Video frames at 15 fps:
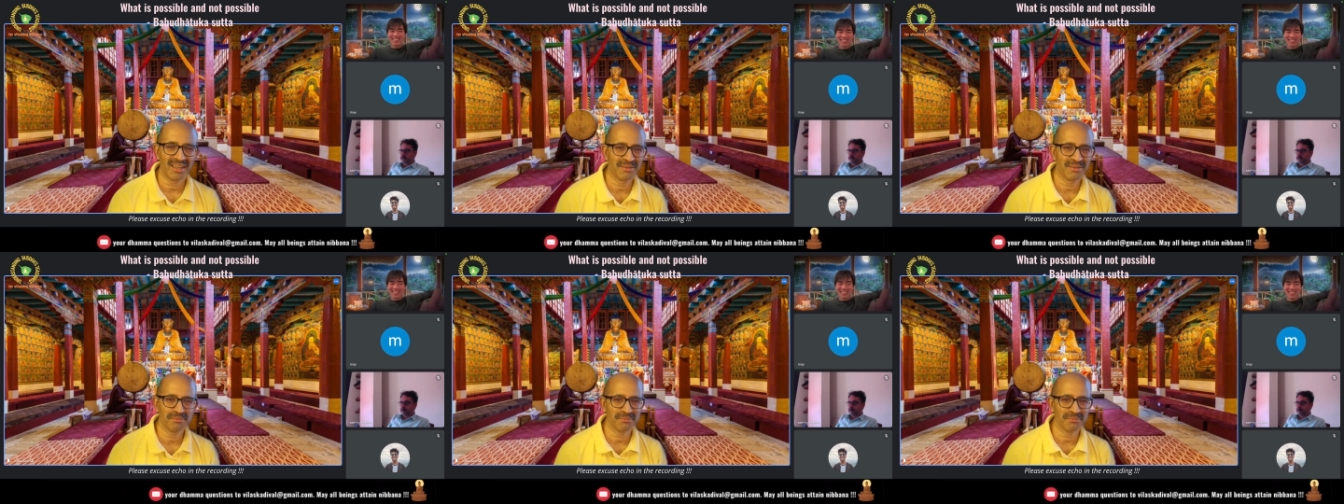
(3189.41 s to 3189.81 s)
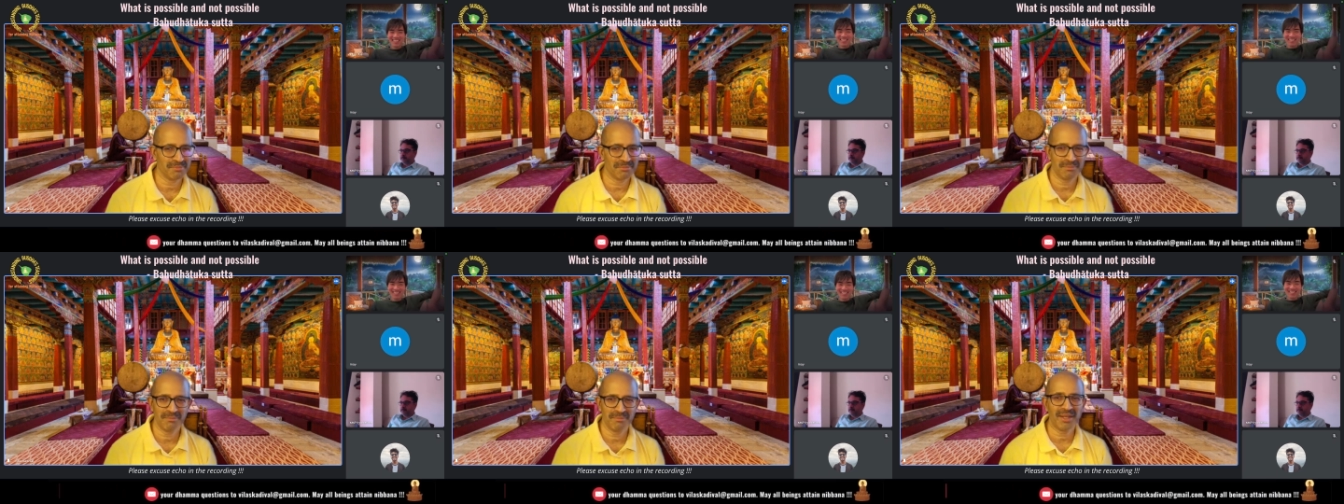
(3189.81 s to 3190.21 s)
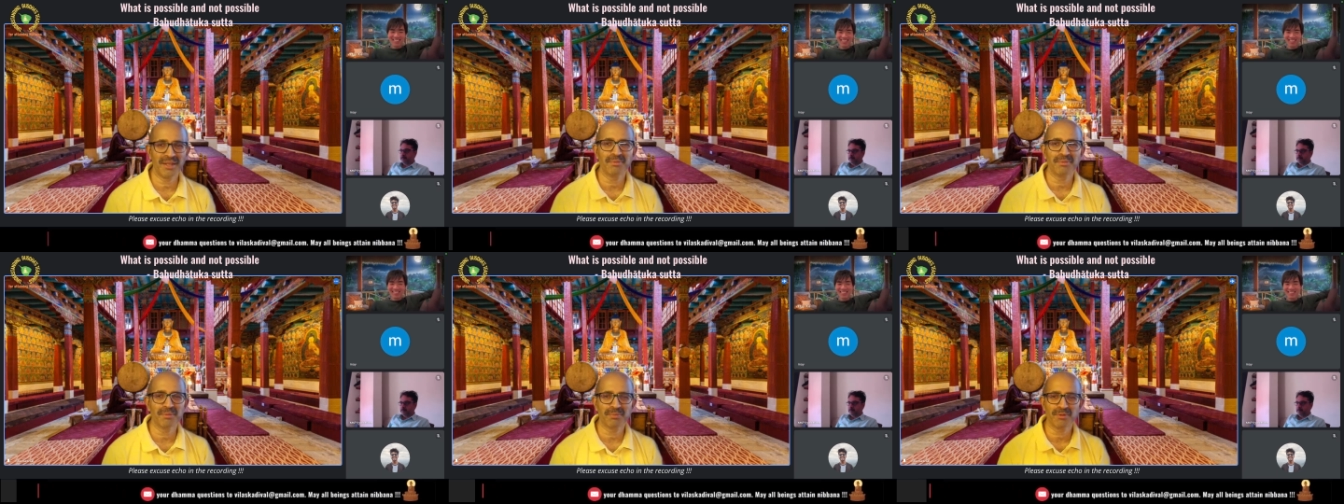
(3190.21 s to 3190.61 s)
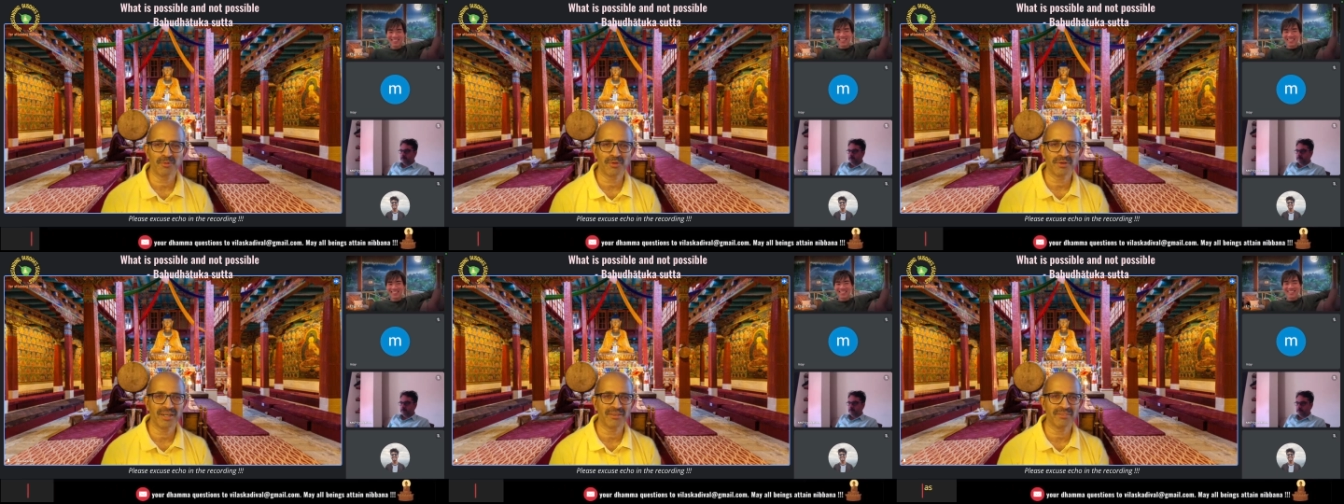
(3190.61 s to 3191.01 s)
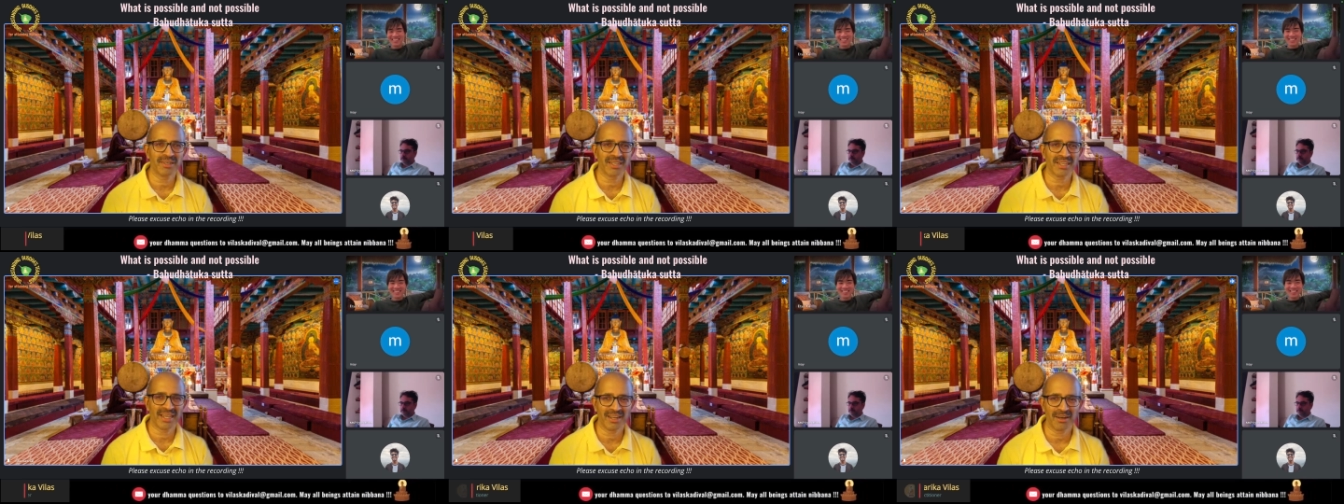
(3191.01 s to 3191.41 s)
many people wouldn't even
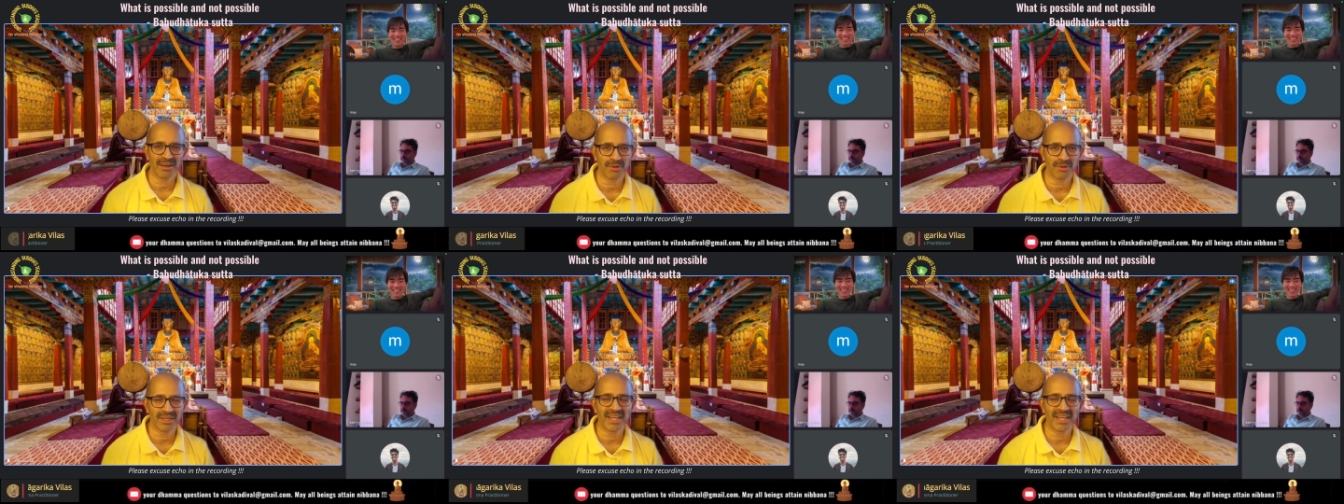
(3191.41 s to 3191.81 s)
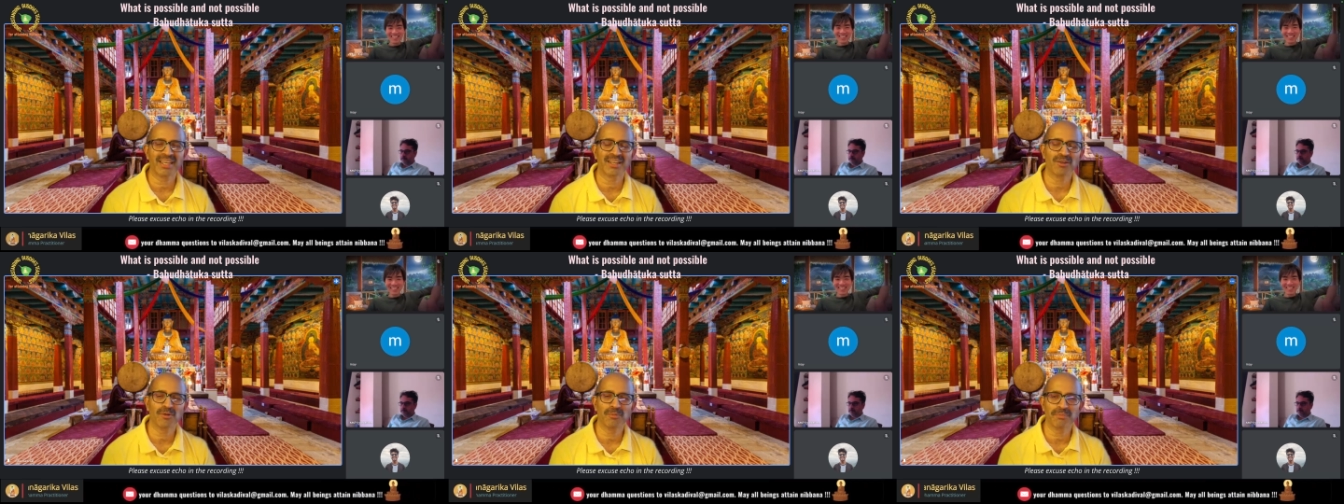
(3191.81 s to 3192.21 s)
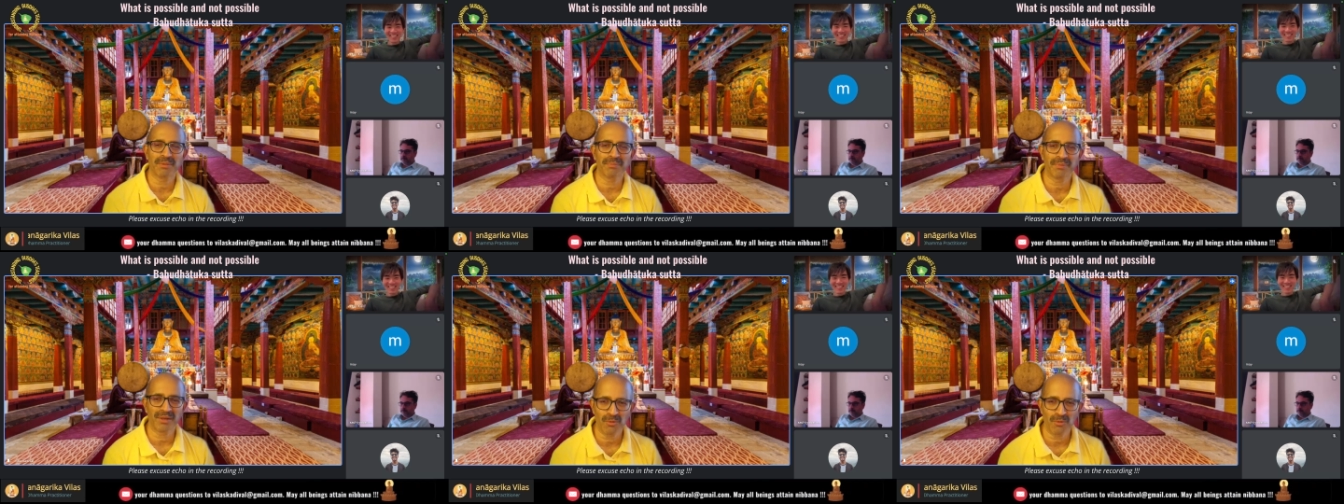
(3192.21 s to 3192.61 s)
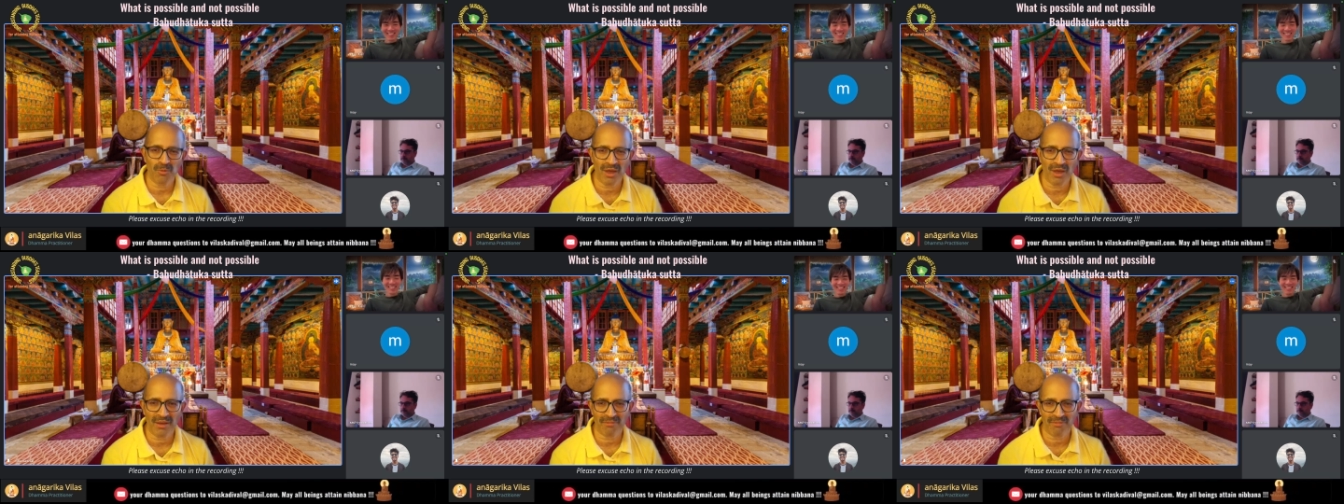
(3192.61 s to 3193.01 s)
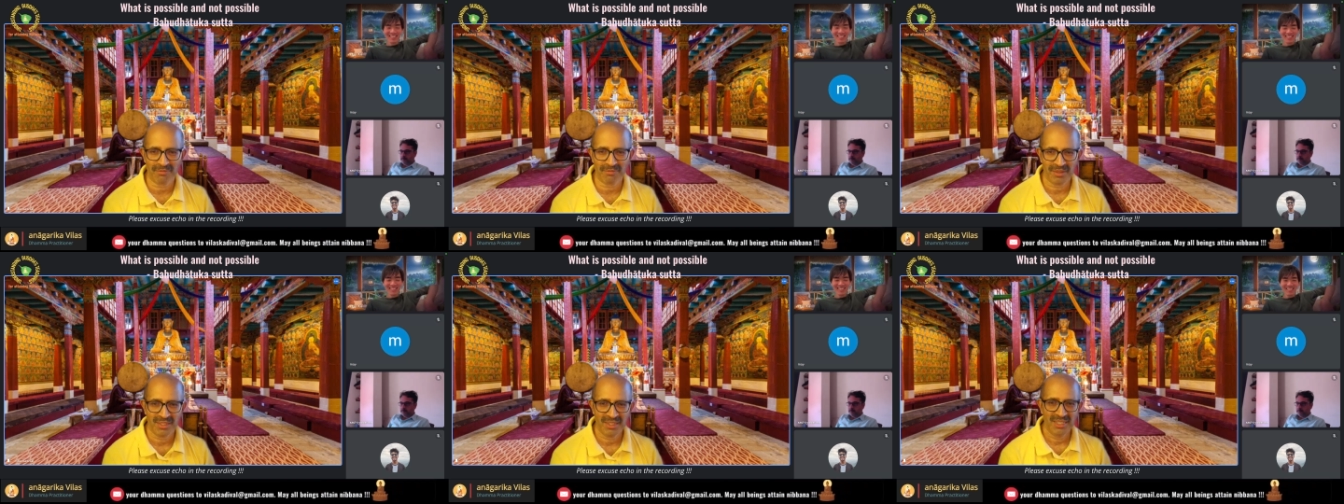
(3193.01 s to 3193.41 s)
care about, like, you know, people who have
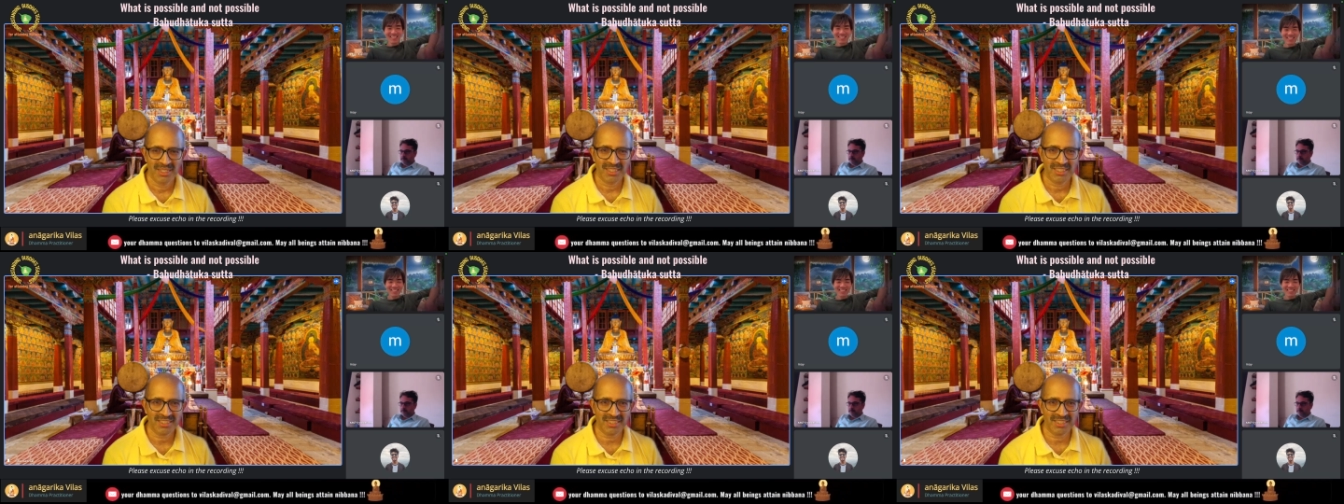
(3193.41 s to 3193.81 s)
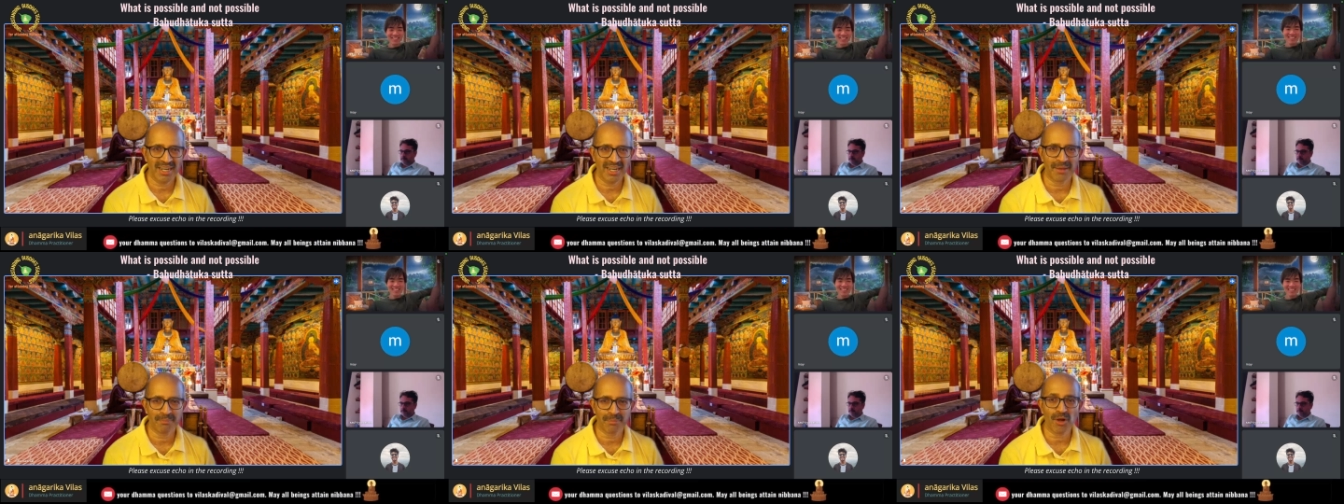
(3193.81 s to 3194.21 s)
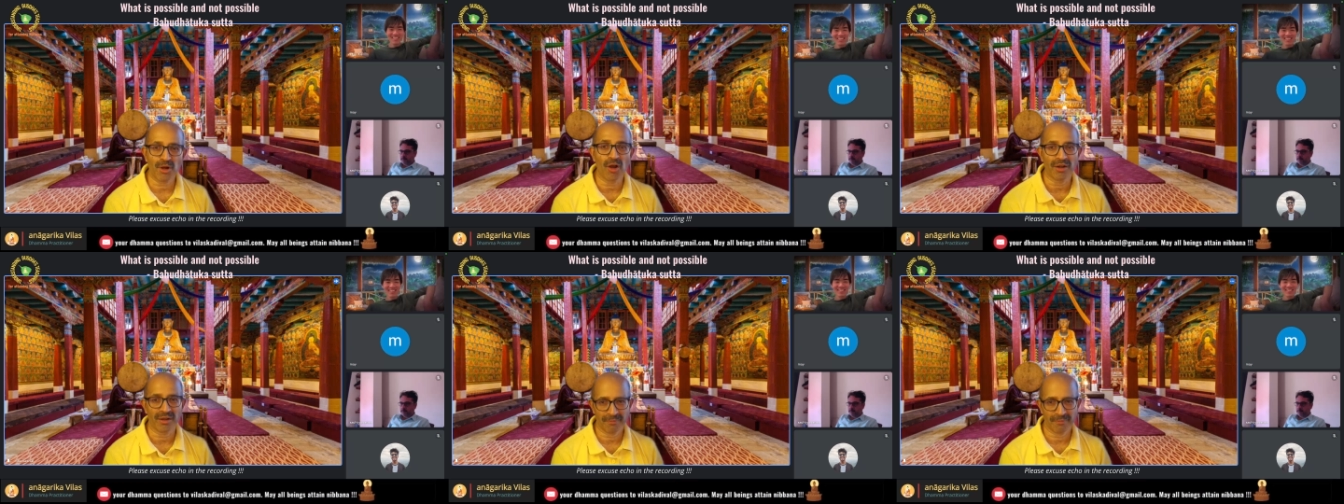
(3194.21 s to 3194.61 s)
stayed abroad,